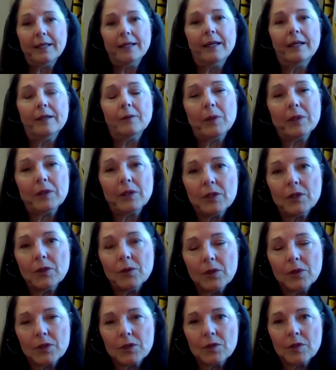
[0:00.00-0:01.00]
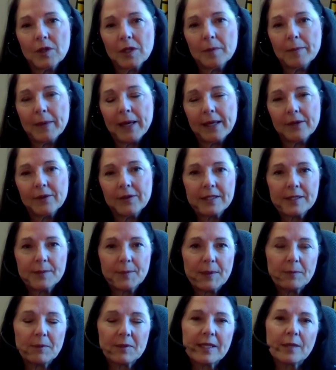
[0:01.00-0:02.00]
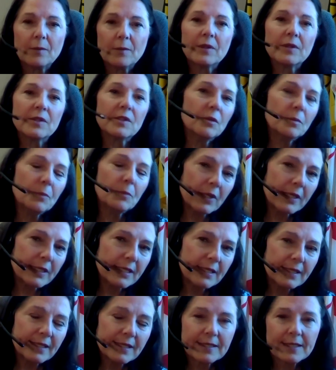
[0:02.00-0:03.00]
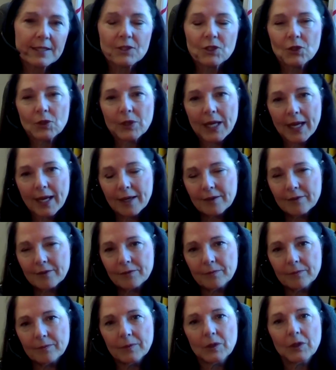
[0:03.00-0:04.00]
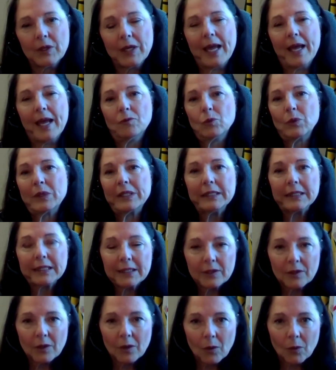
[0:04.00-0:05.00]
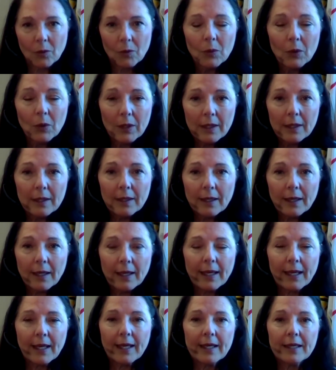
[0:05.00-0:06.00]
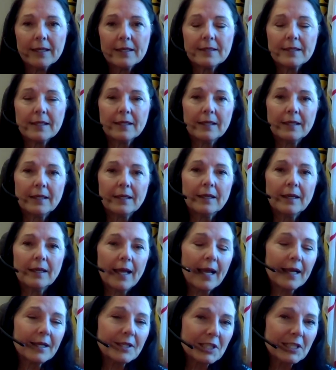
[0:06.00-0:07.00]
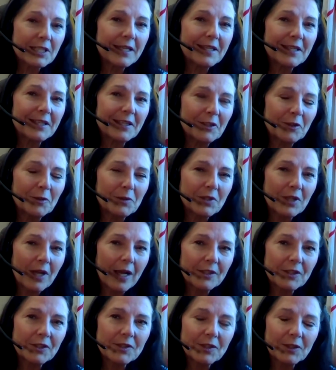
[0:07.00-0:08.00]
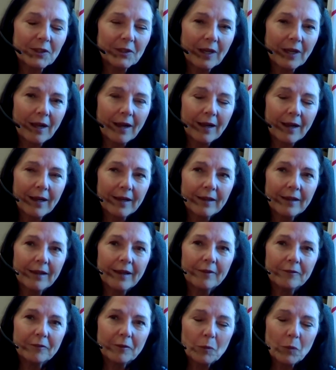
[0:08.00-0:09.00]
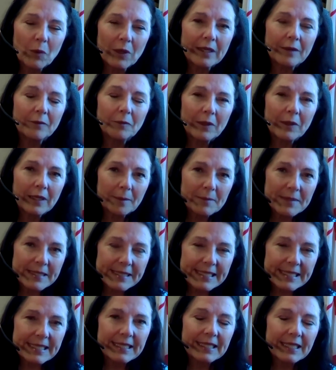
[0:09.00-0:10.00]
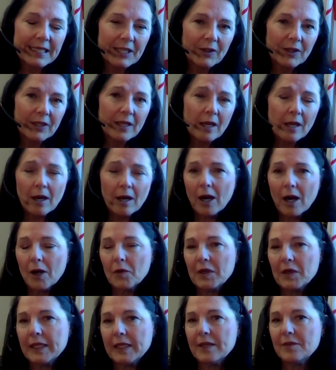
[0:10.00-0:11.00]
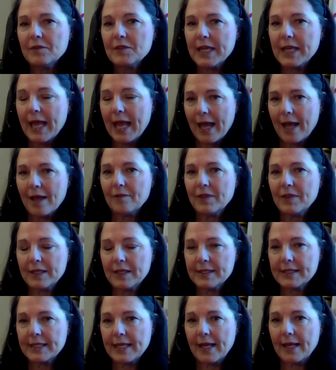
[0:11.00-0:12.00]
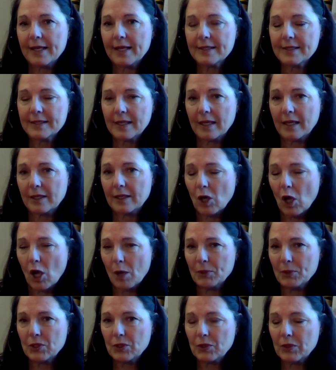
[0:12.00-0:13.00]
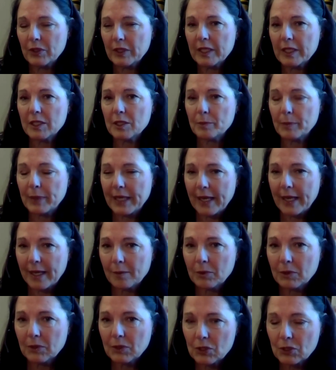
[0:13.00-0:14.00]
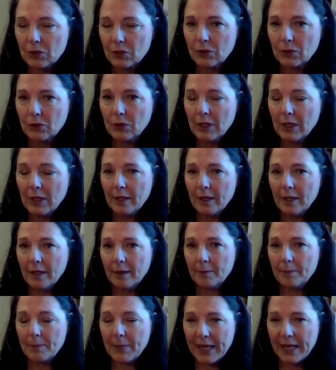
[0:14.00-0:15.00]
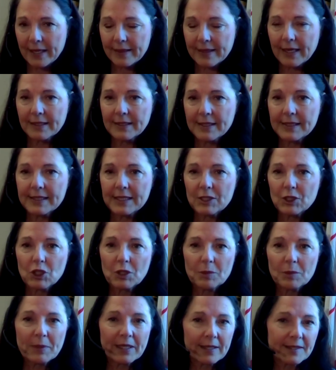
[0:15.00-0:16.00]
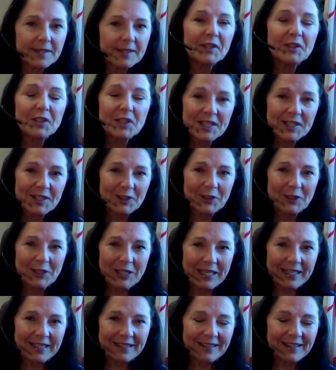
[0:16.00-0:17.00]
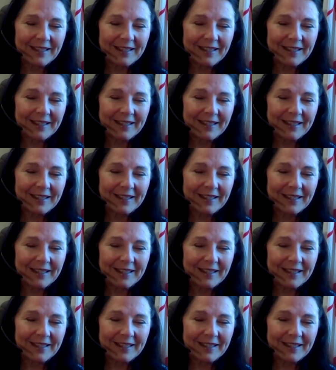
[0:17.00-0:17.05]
Well, the truth of the matter is people say, well, there's no point in this because you can't really know. And actually, doctors are from what I'm seeing and hearing, are relieved to have this as an opportunity to be able to make that decision because they're discerning.